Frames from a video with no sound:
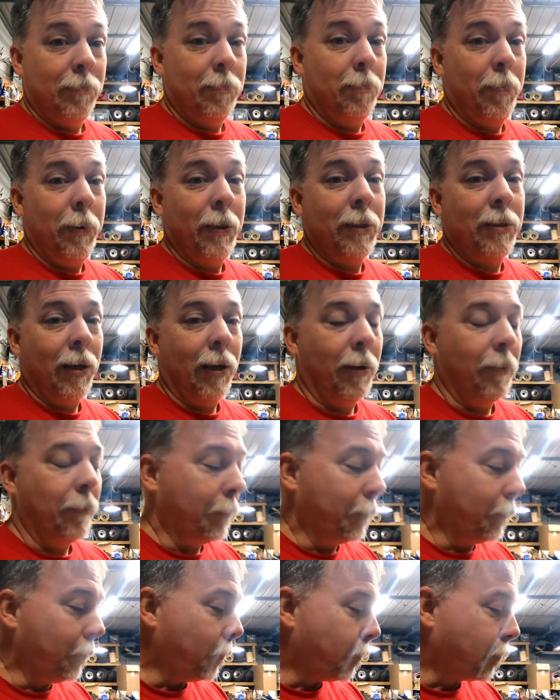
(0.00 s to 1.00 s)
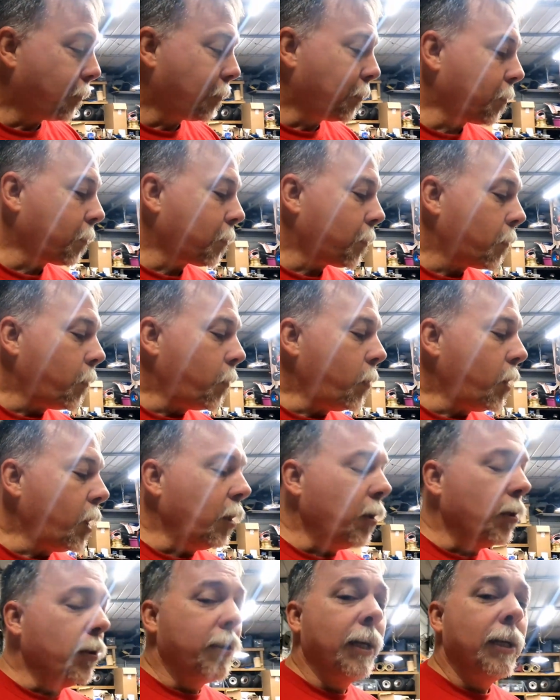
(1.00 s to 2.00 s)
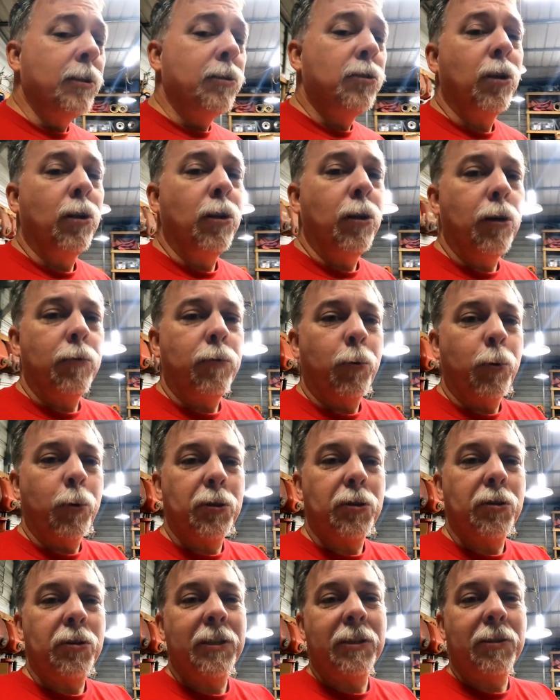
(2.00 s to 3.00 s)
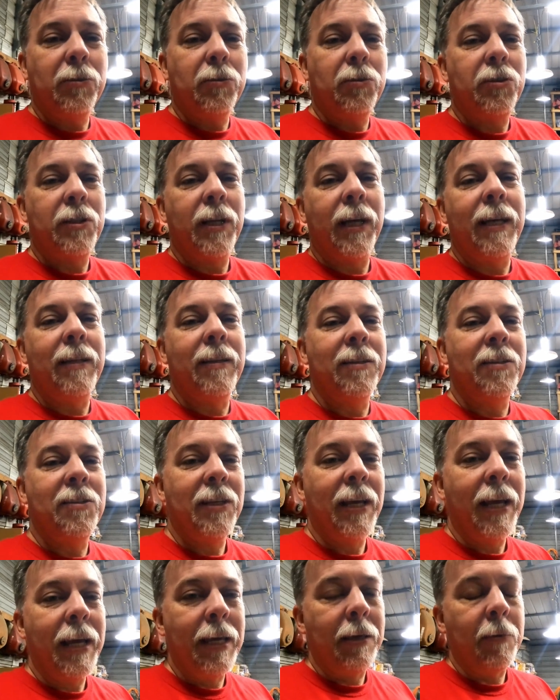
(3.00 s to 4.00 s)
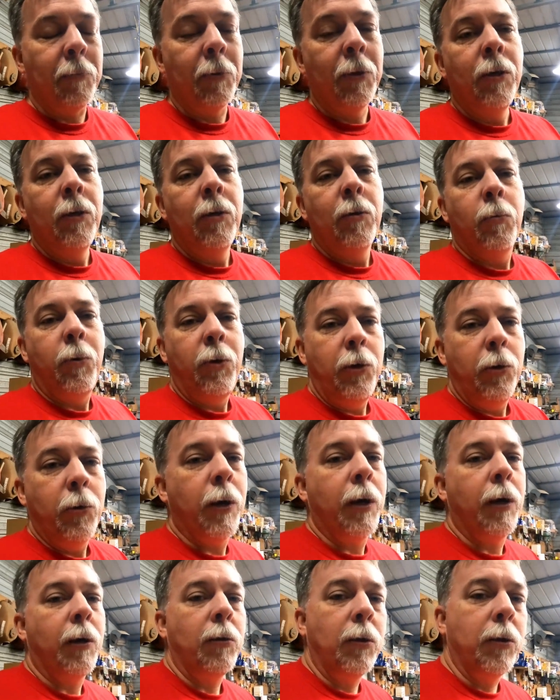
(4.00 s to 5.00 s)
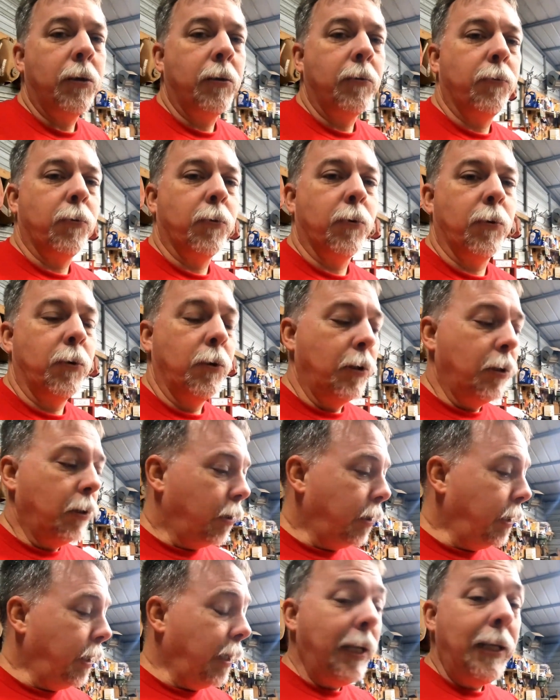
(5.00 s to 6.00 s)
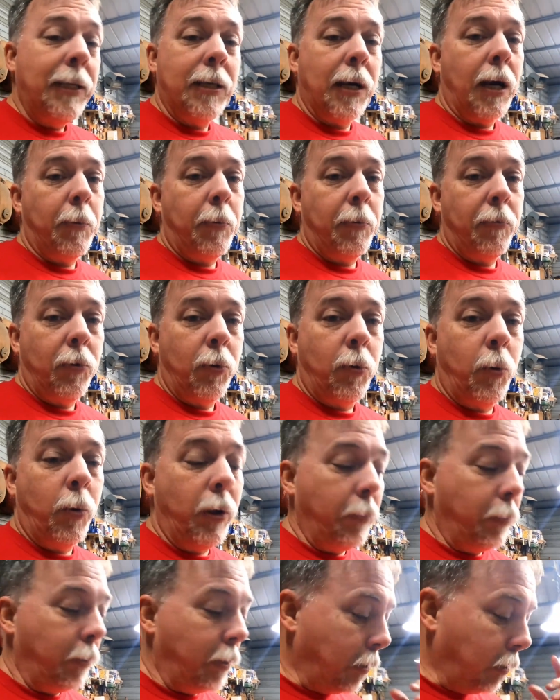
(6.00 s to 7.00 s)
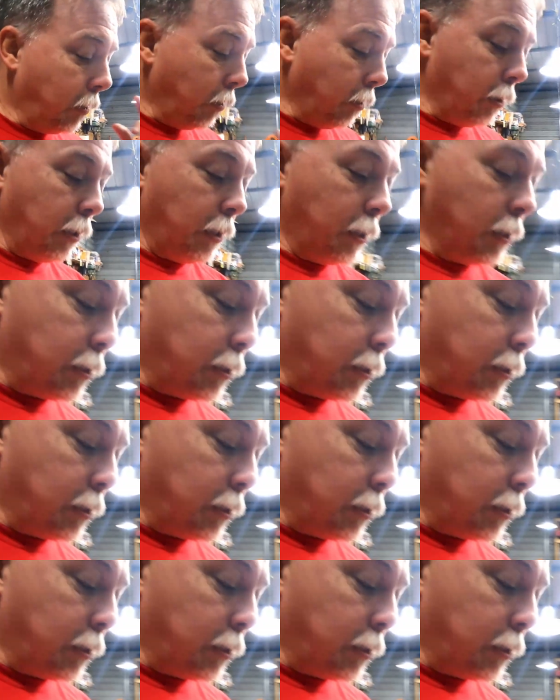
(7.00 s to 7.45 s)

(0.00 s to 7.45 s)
Big time. Things to look for still stay the same. When you're out looking for any type of equipment, look at the